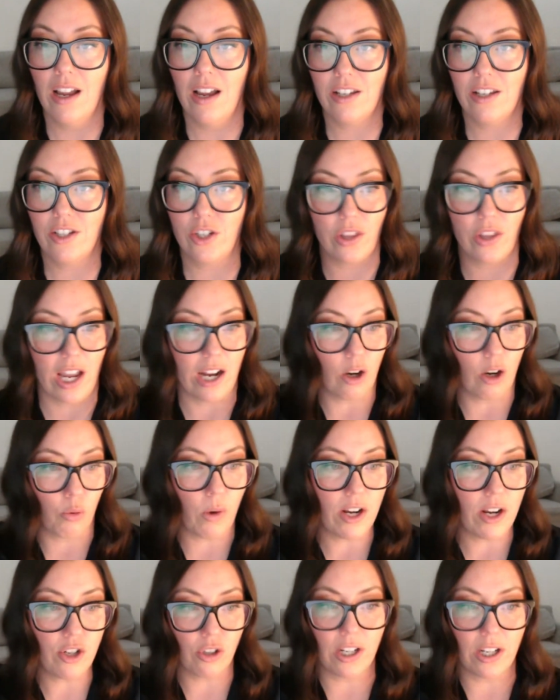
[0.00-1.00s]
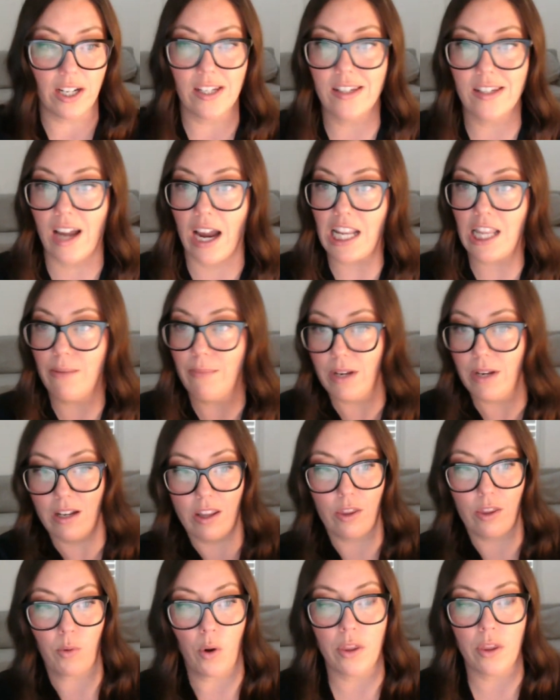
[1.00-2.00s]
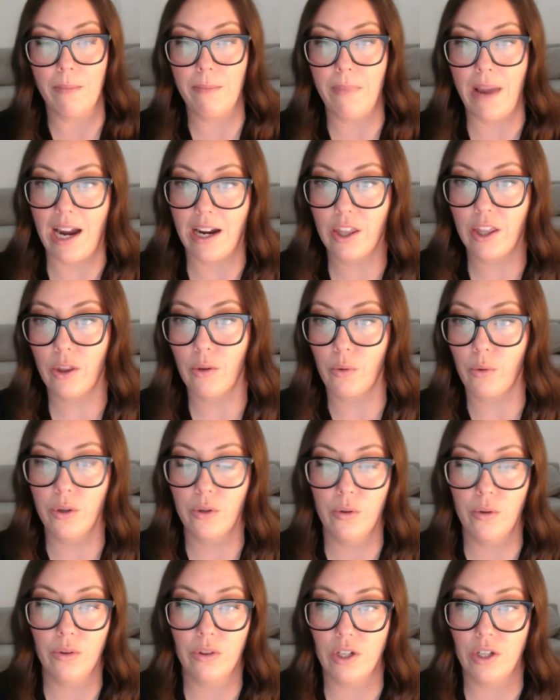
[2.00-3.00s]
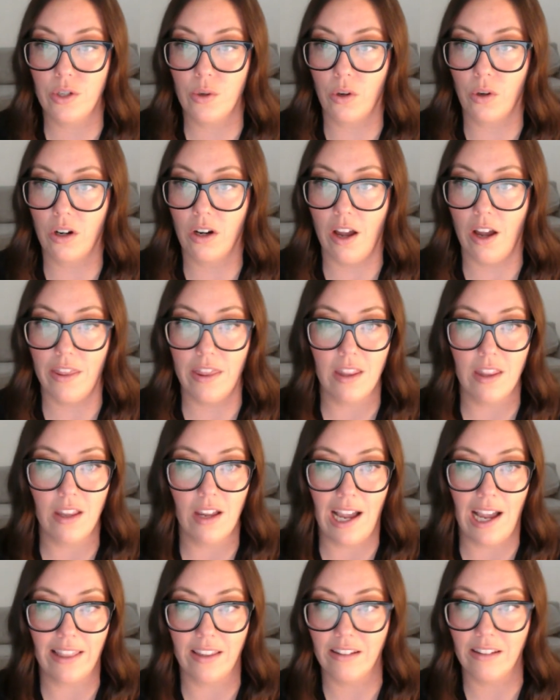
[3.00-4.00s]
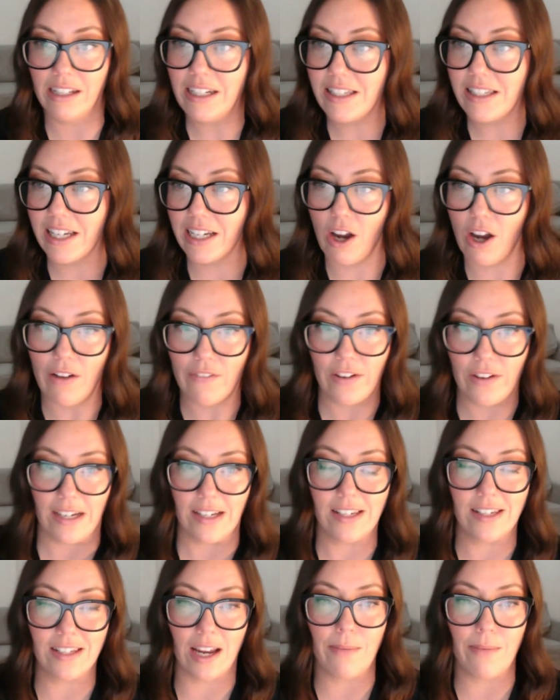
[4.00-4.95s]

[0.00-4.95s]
so that a renter can sign them and throw them back through the door on at the leasing office.